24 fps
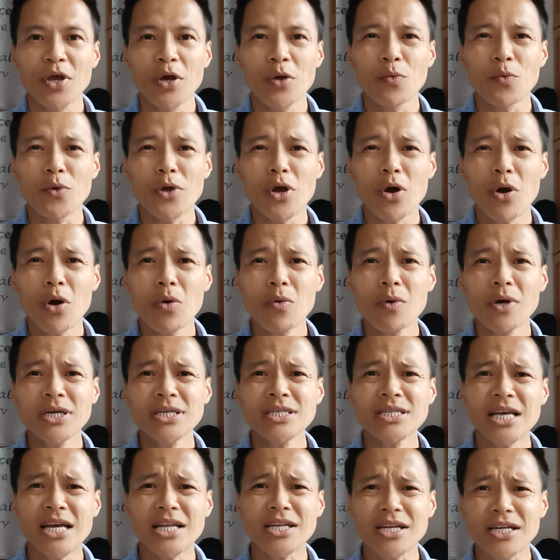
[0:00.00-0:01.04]
we
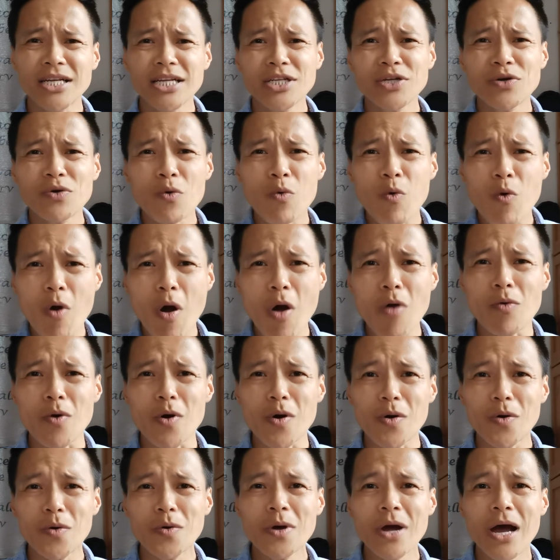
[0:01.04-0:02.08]
always had a little
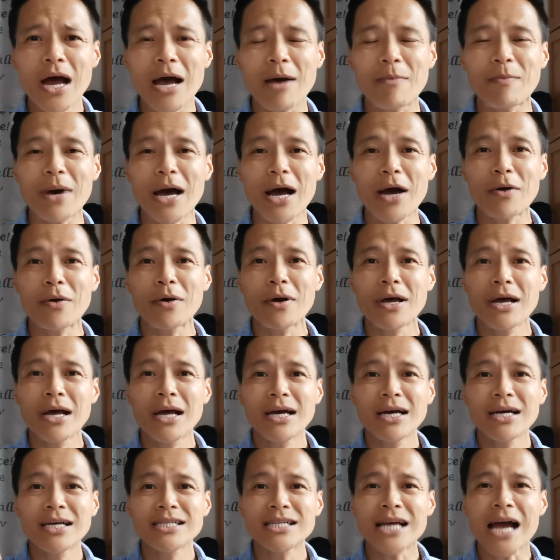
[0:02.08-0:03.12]
quarrel about
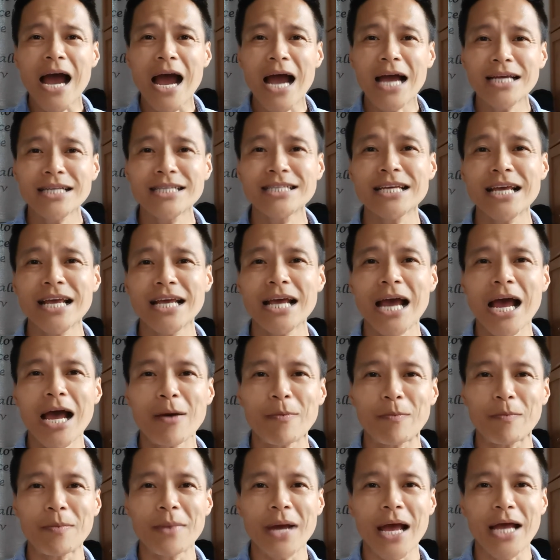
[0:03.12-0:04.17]
tidying
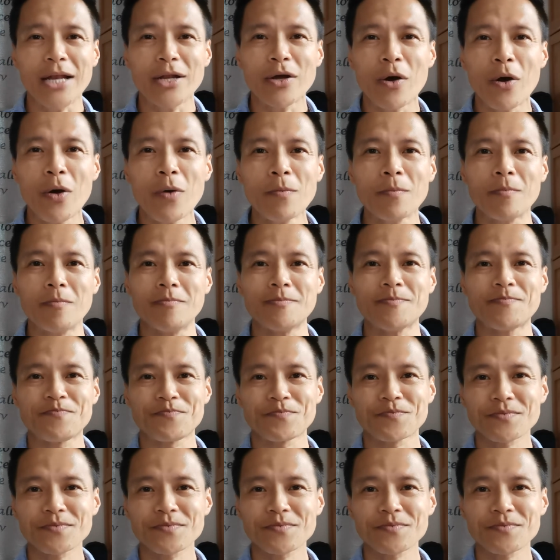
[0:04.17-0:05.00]
up at home.